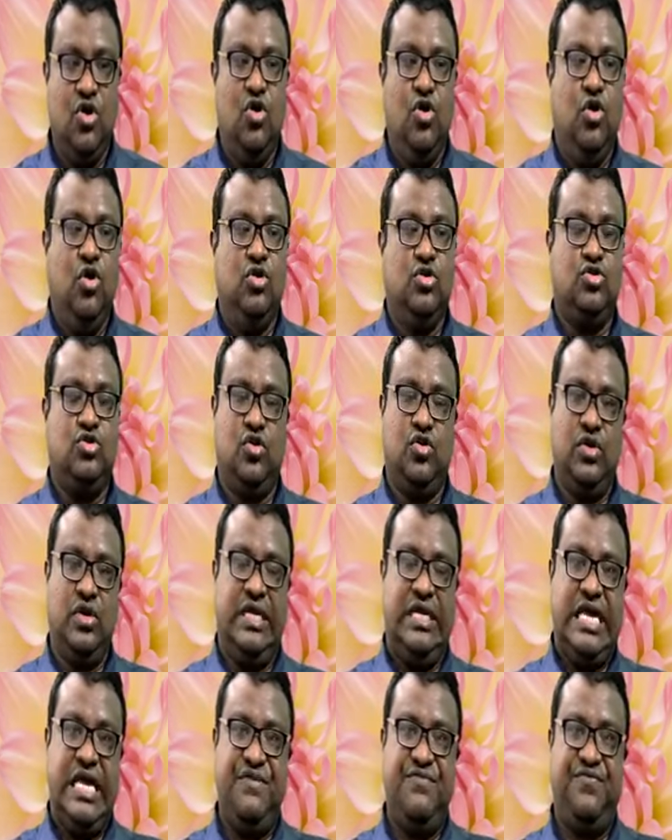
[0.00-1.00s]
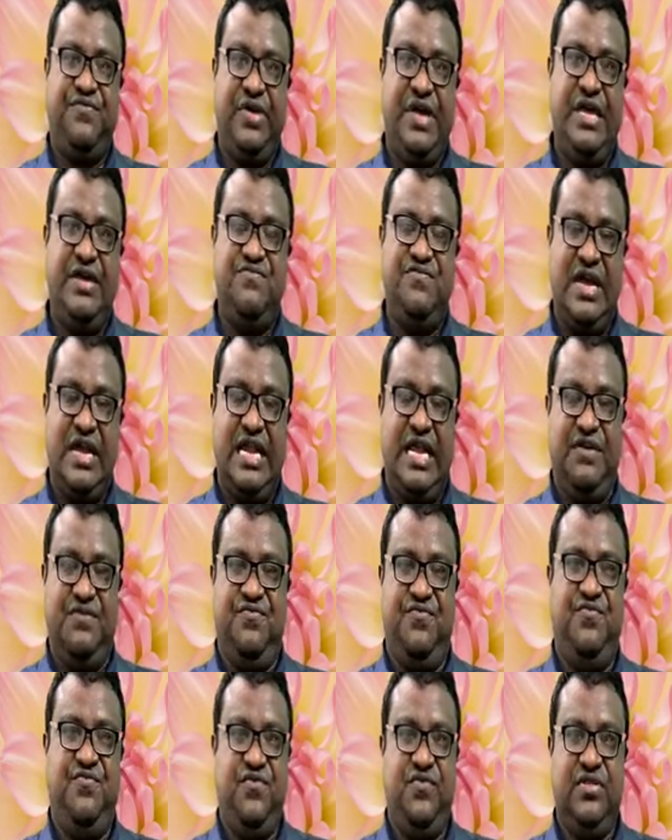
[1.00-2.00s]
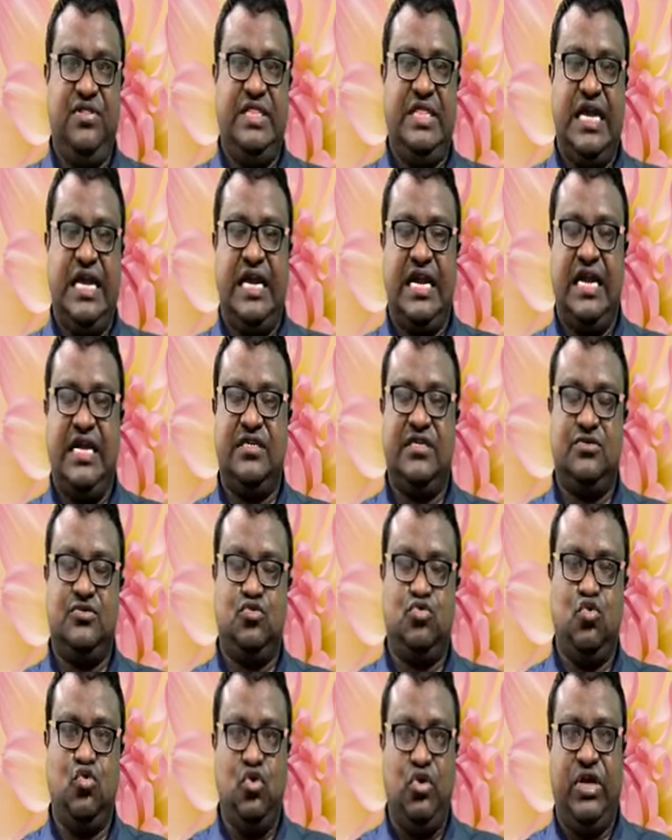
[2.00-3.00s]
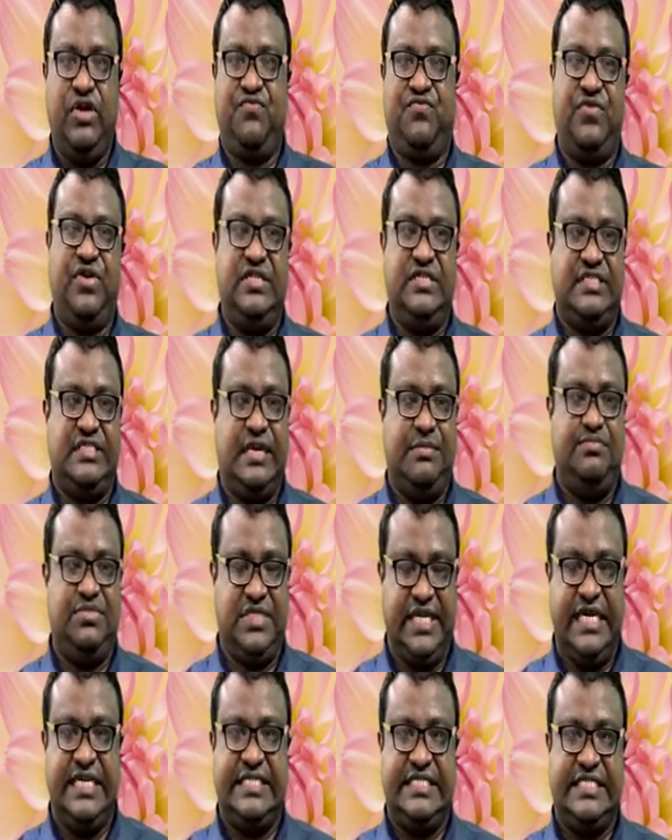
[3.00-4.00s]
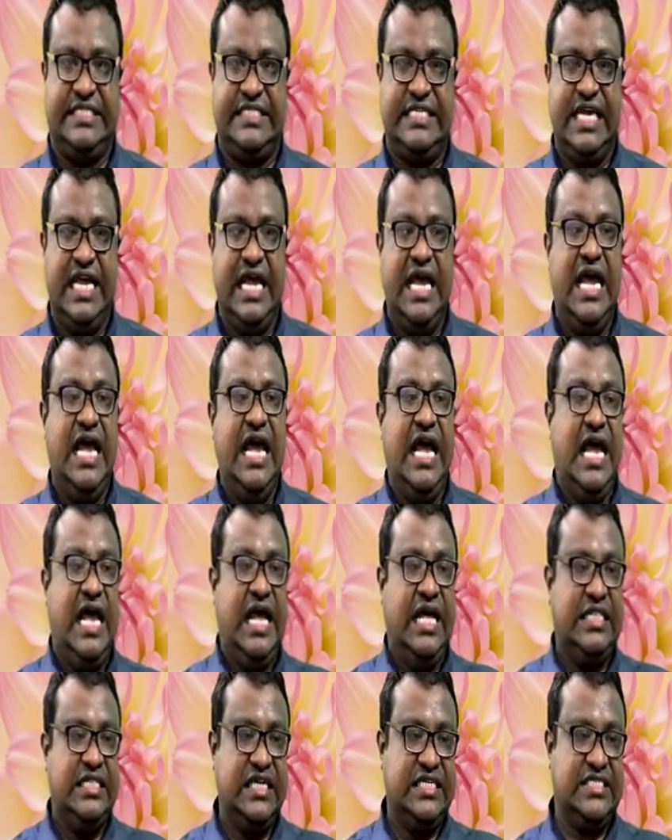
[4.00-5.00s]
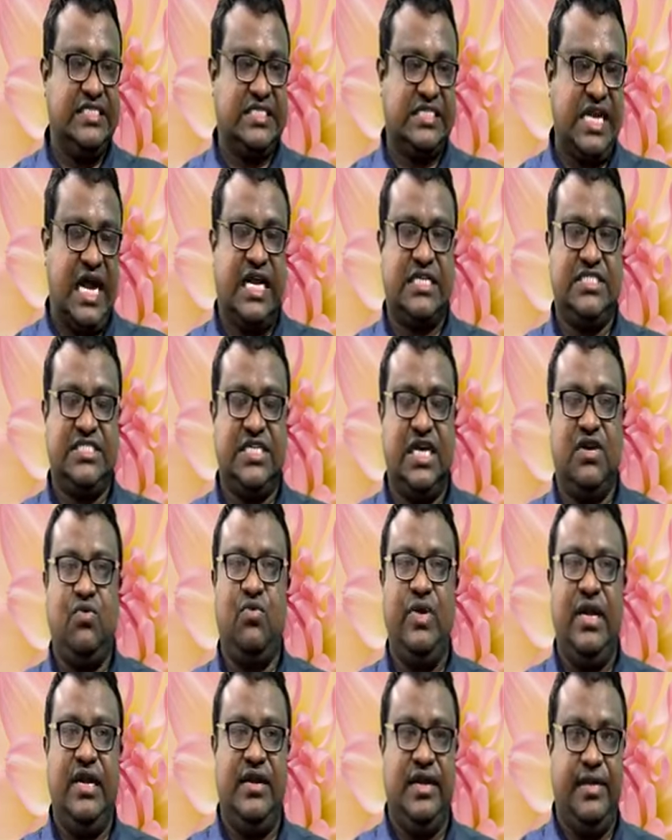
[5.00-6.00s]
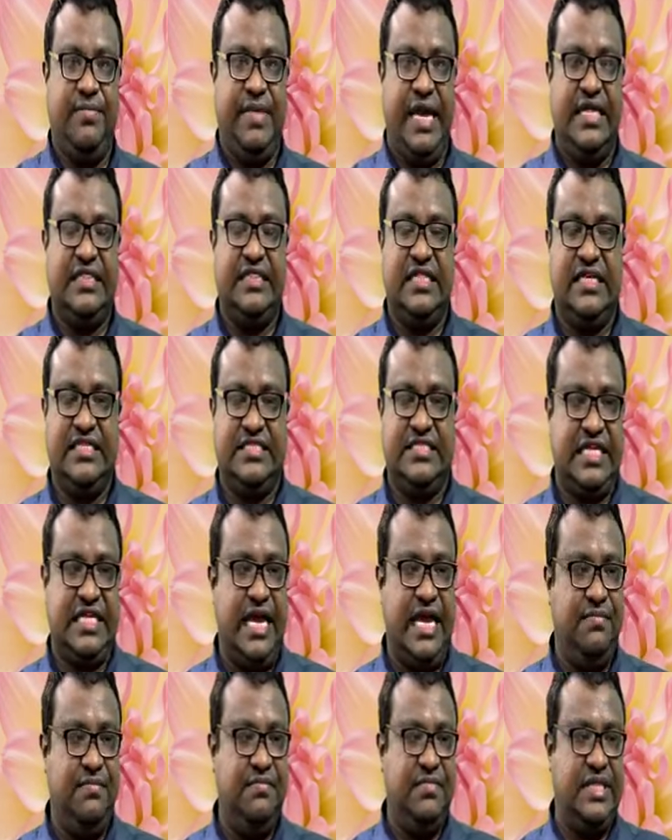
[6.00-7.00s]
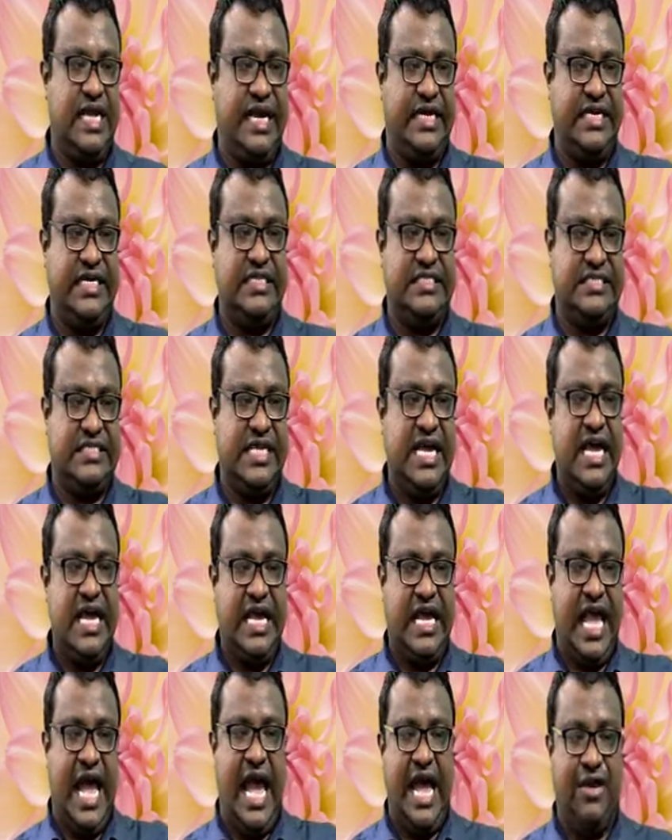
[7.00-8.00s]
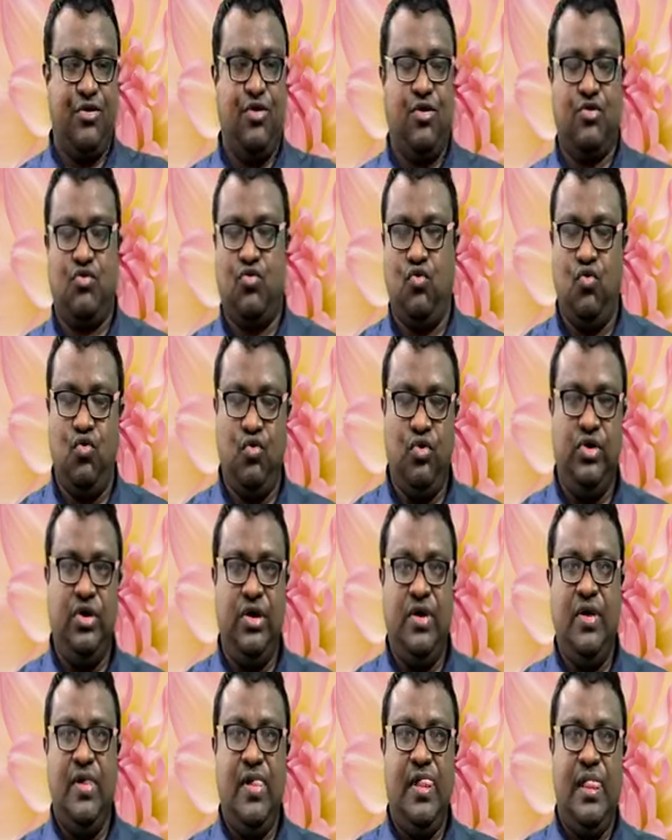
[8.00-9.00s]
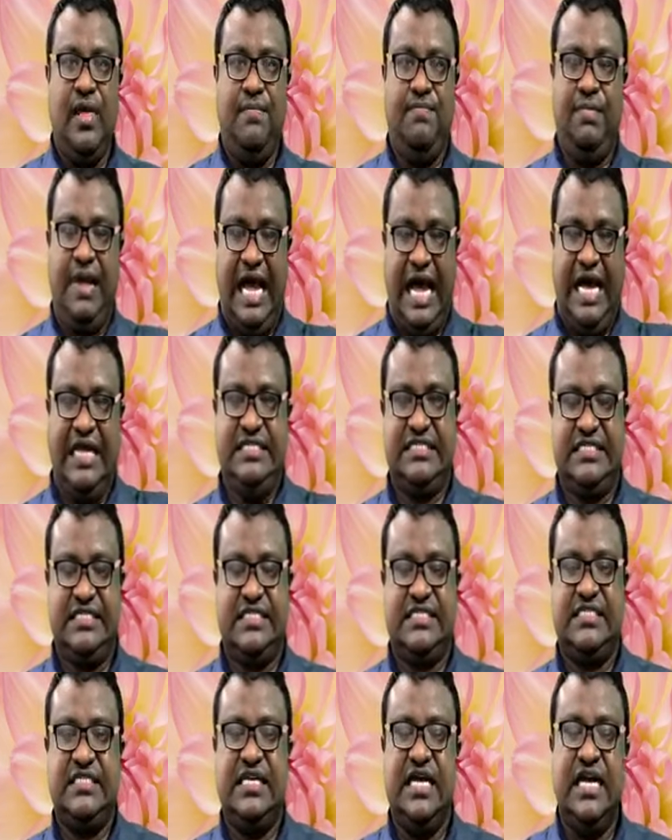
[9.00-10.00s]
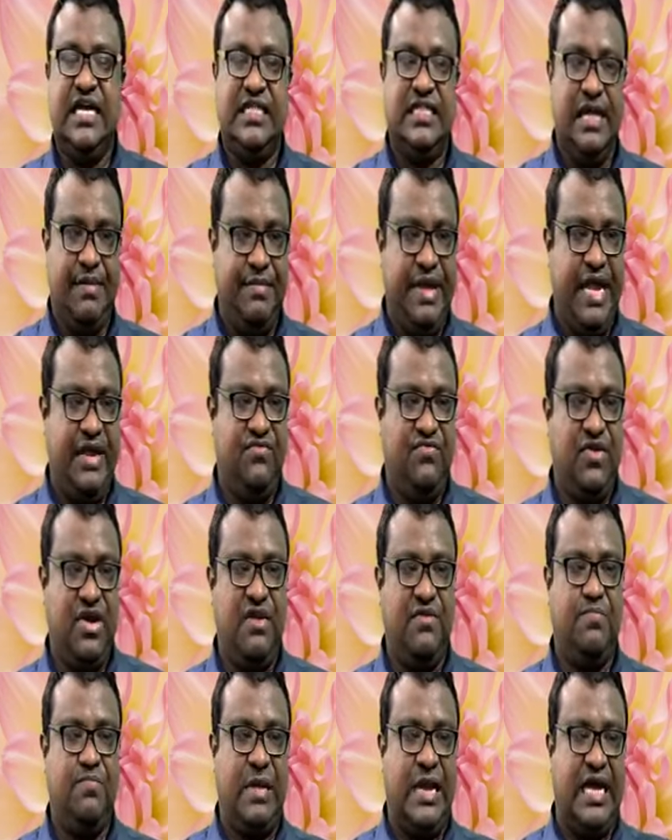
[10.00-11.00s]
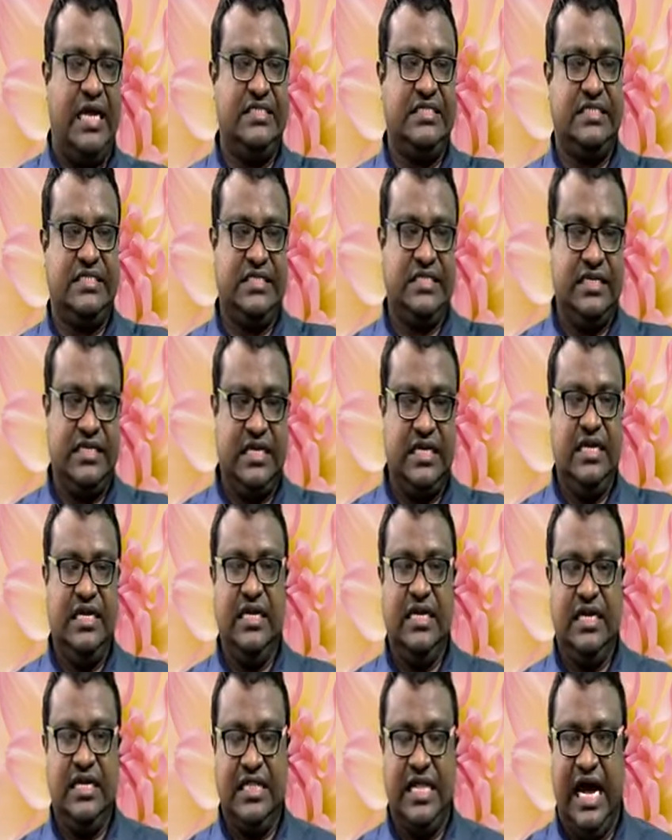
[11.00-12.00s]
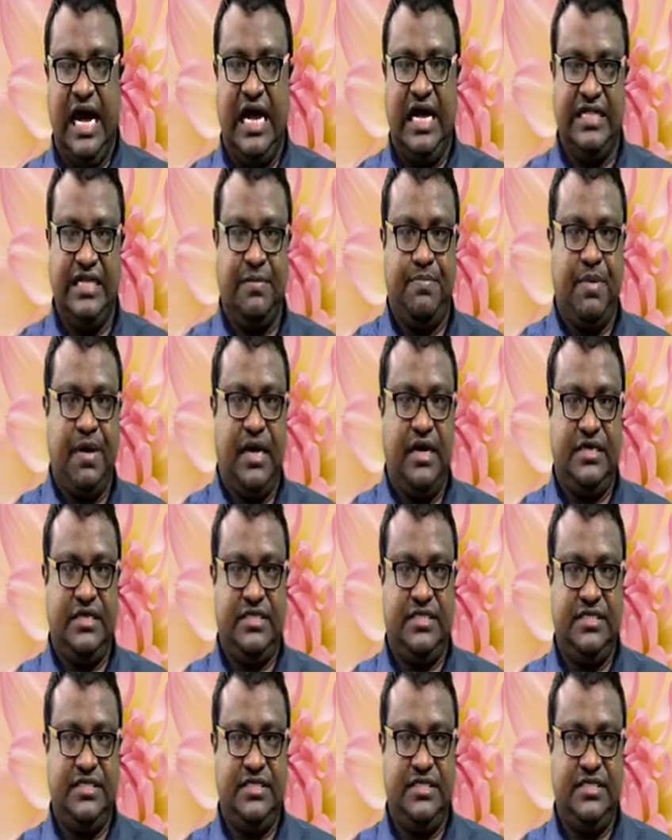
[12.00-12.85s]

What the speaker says: So even if there are two different subjects, the structure will remain the same, that is, can or could plus the main verb plus the other part.